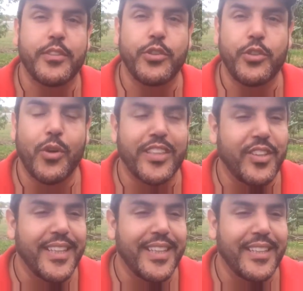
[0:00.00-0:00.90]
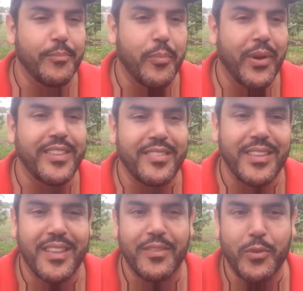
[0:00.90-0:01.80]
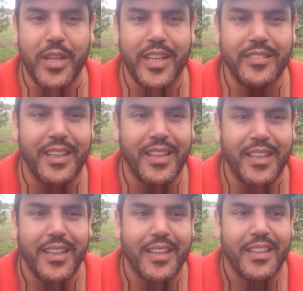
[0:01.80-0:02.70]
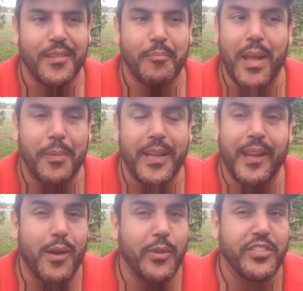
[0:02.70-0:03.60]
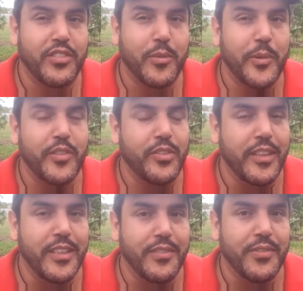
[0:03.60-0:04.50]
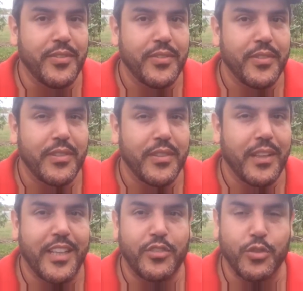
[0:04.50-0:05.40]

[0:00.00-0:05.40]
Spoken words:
Do you actually embrace it and realize that maybe I wasn't supposed to leave a lot